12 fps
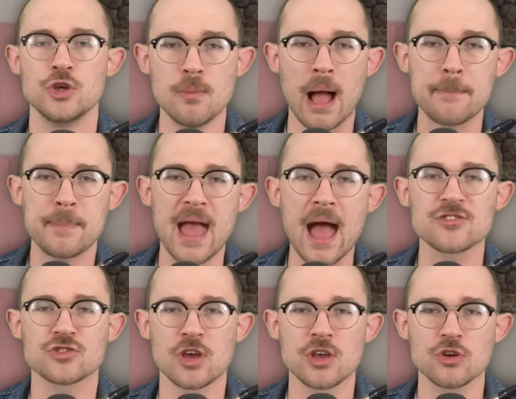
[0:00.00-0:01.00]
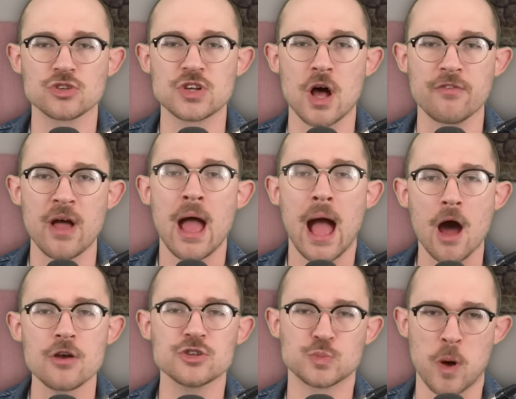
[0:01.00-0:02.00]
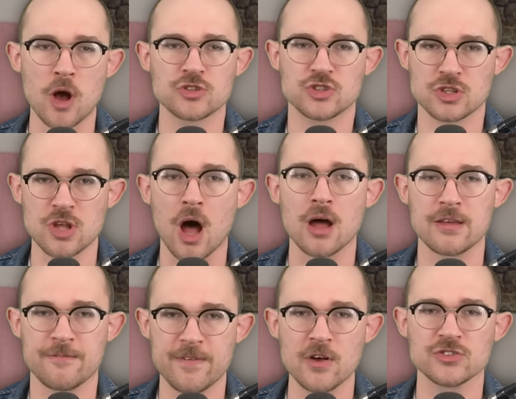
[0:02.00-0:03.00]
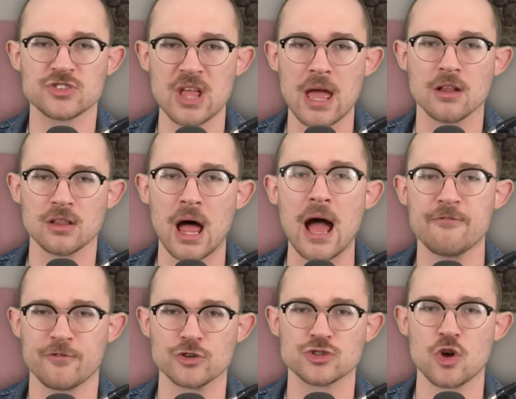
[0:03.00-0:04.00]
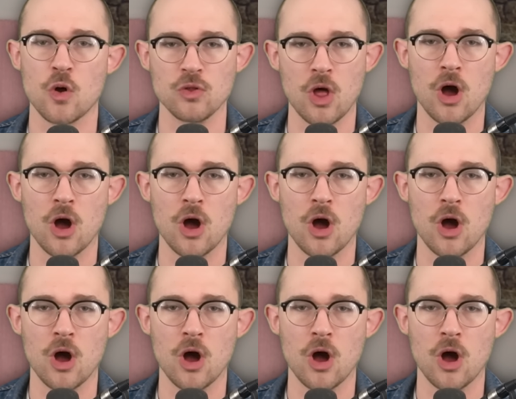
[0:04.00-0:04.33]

might be asking yourself, how does Punxsutawney Phil stay alive for so long?